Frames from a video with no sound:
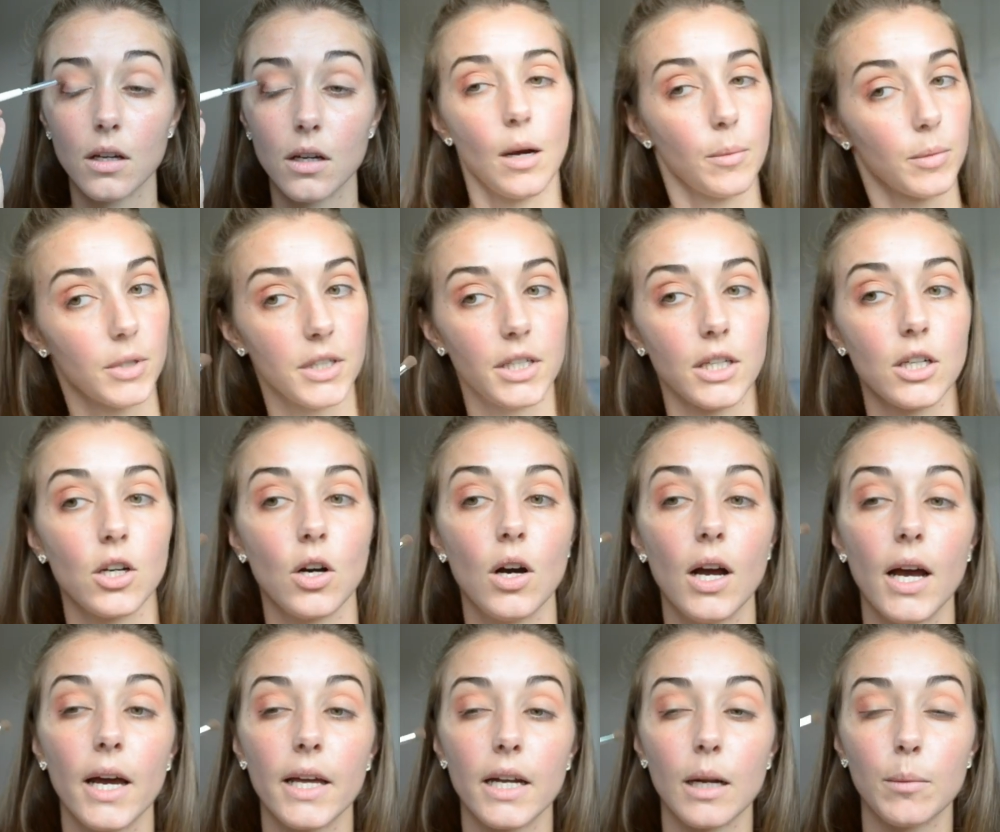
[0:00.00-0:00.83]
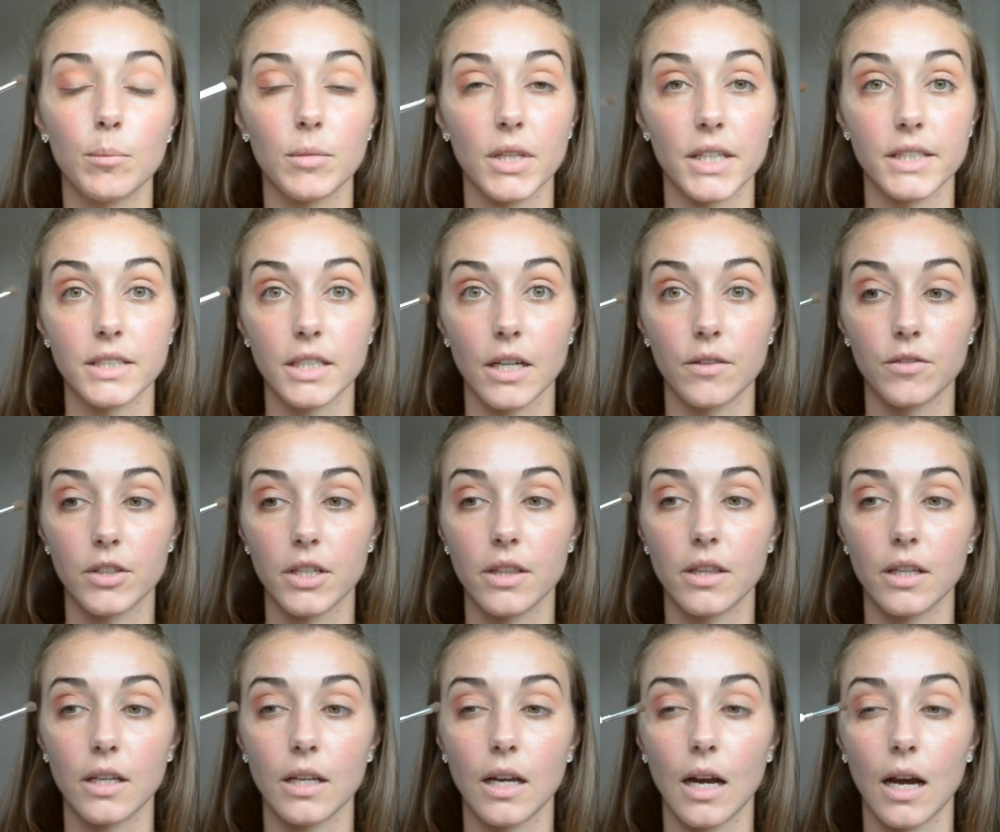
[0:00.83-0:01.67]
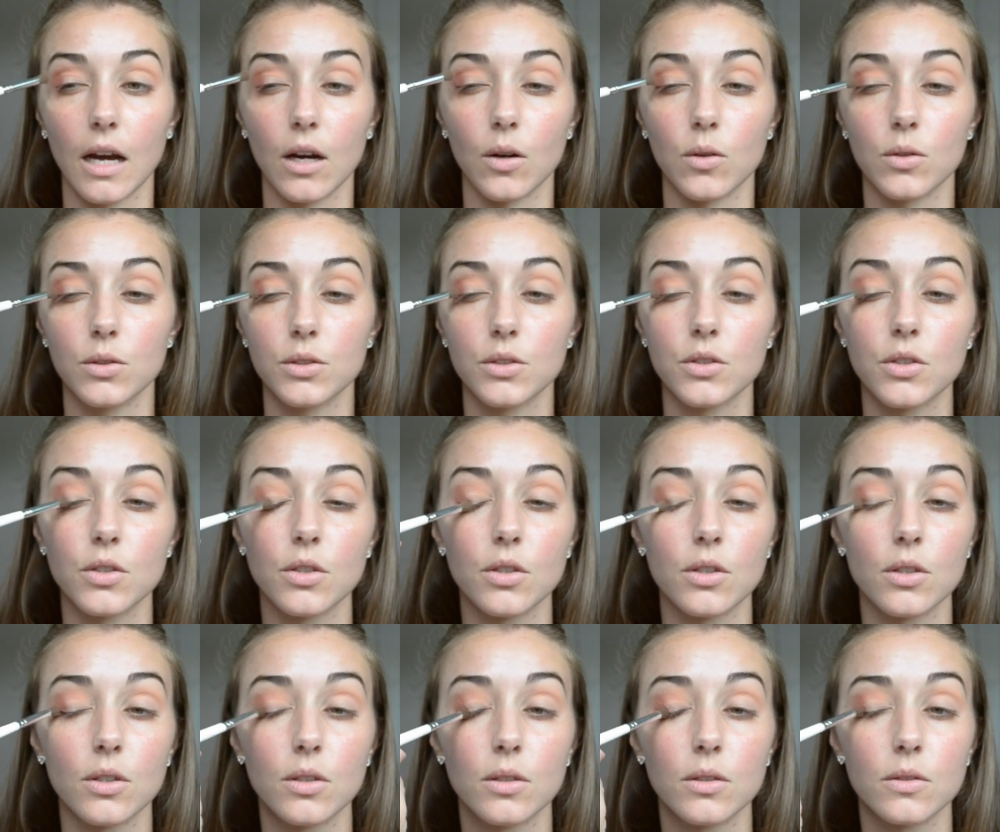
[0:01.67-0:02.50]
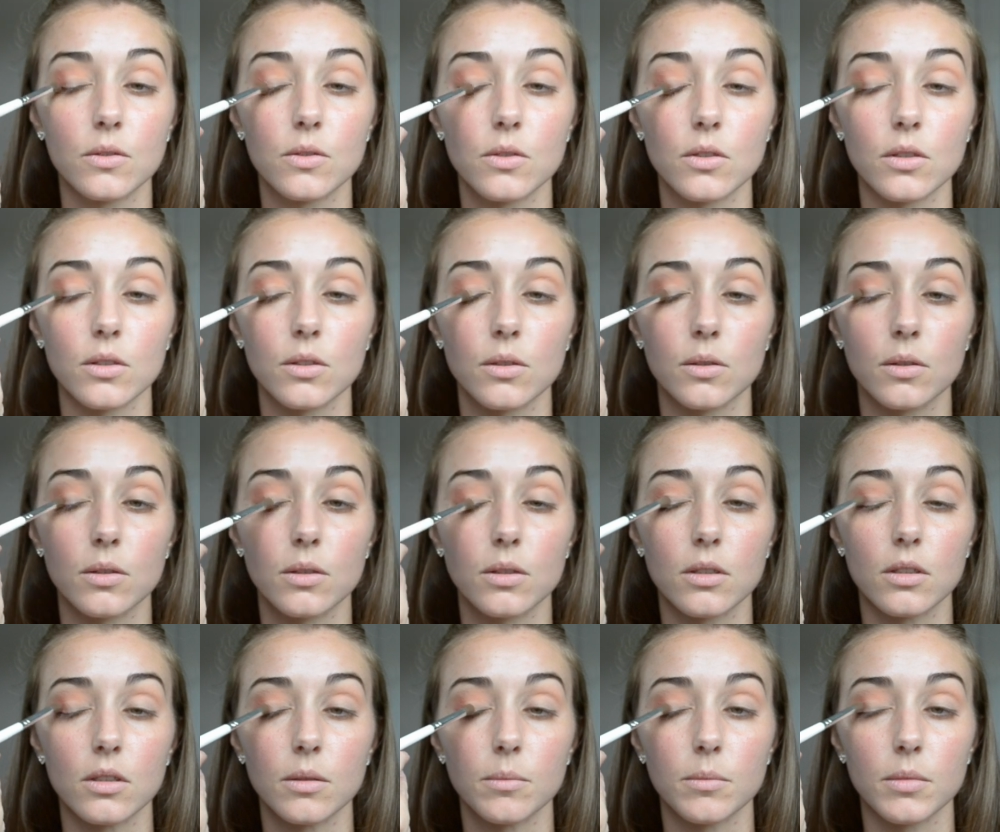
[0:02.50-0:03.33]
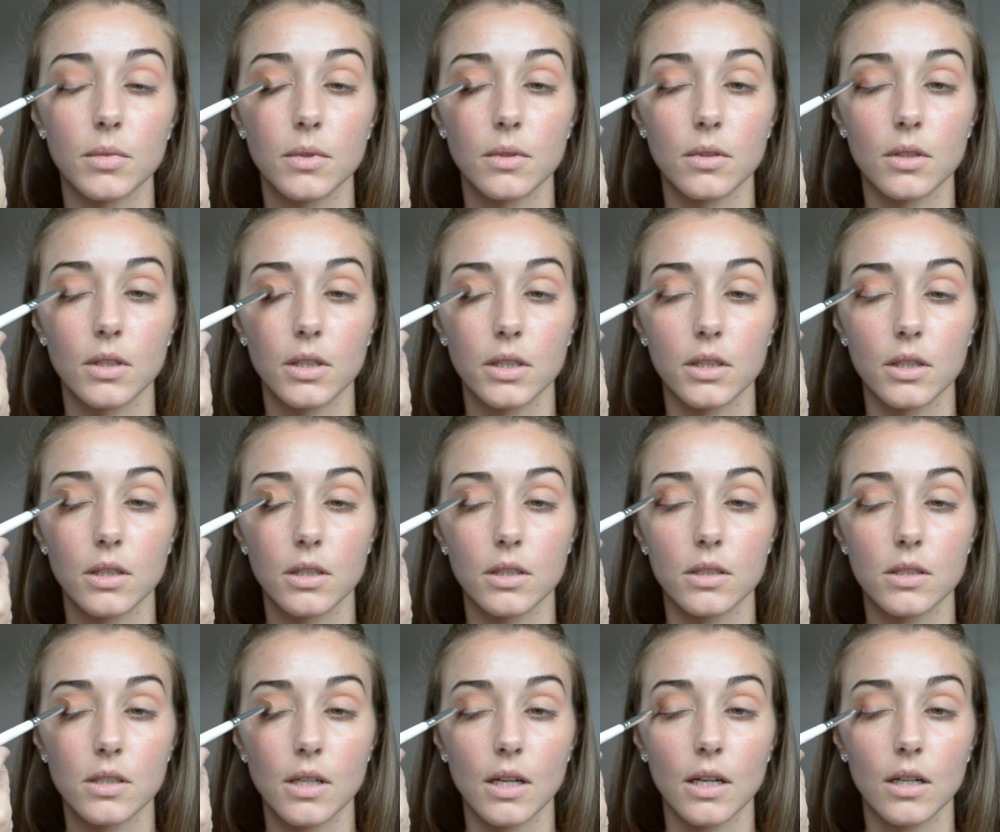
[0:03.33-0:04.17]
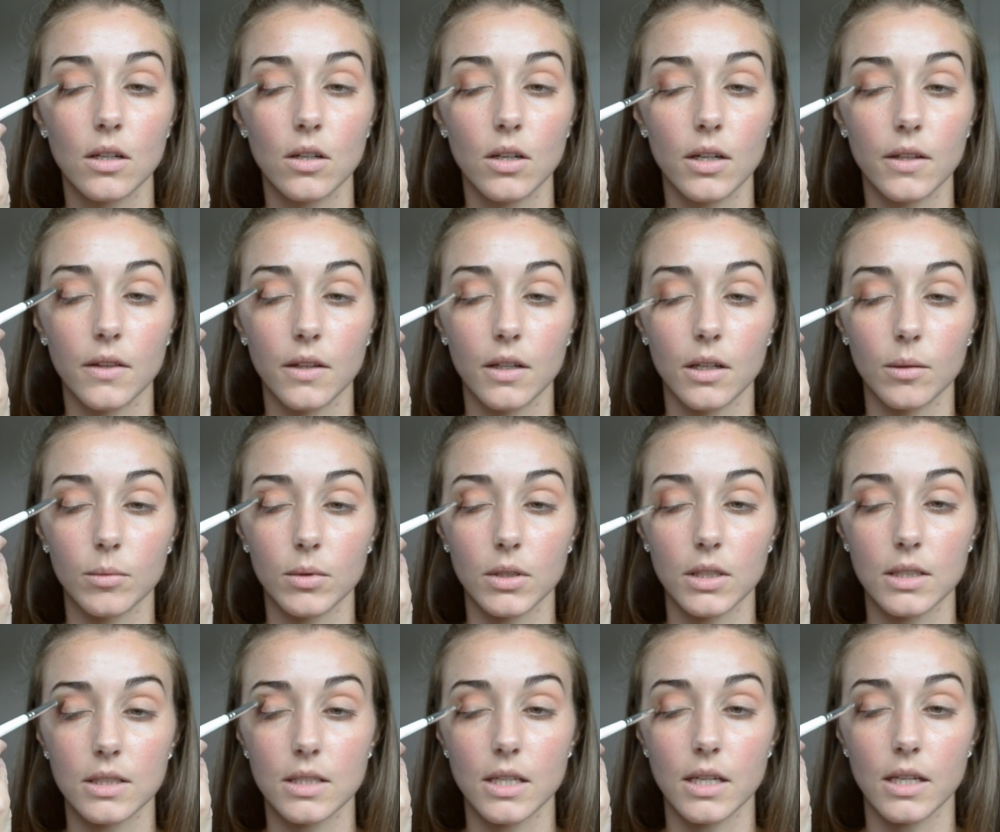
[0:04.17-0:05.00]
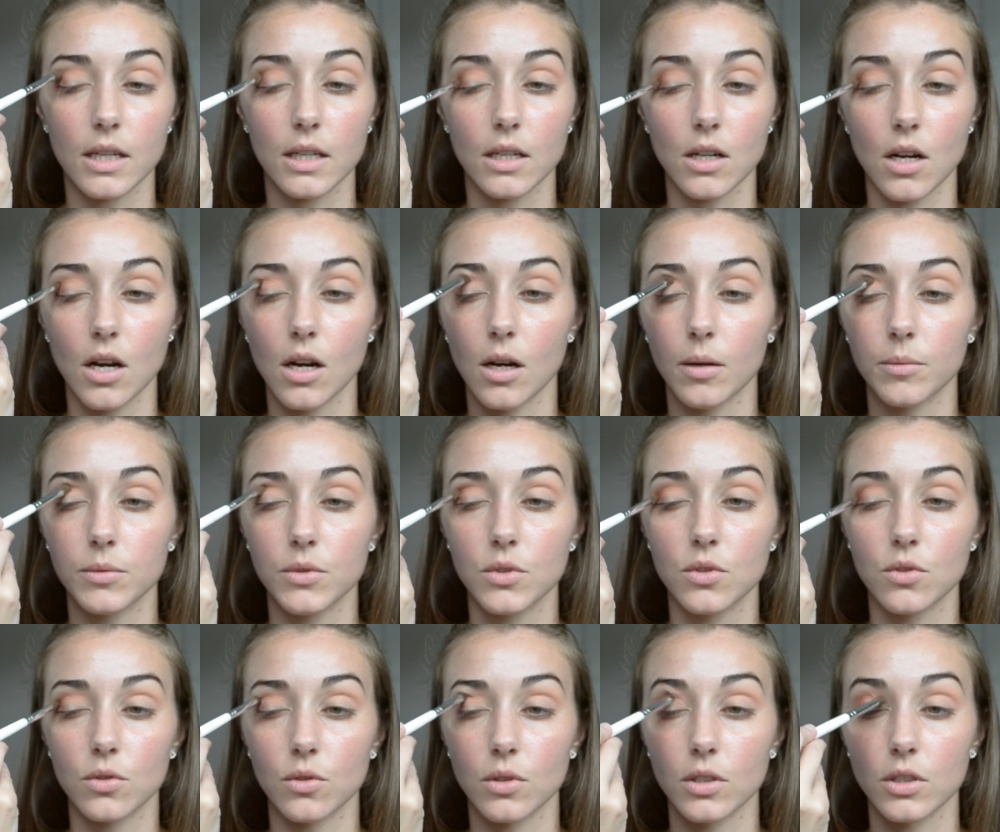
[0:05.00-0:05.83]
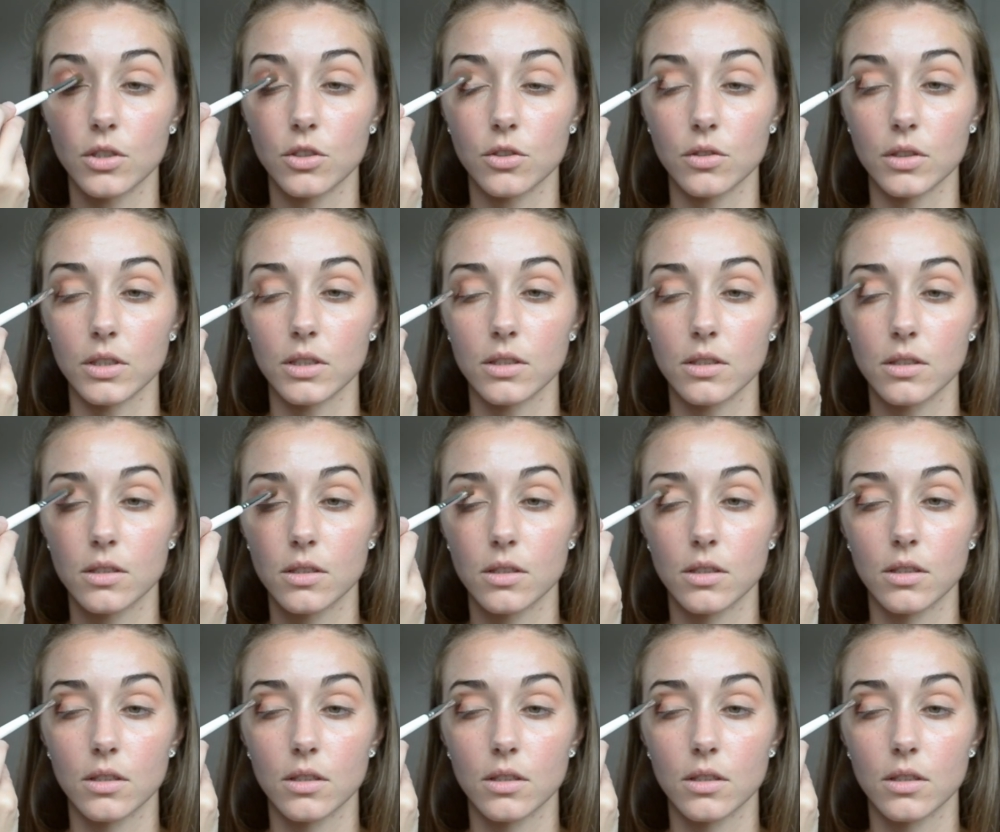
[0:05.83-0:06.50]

I'm gonna go ahead and blend everything out. So blend this out, and then I'm gonna take it up to the crease.